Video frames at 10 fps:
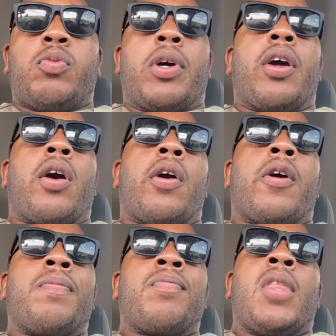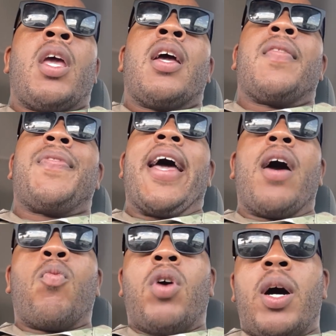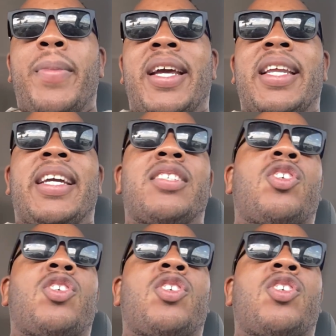with her, that woman is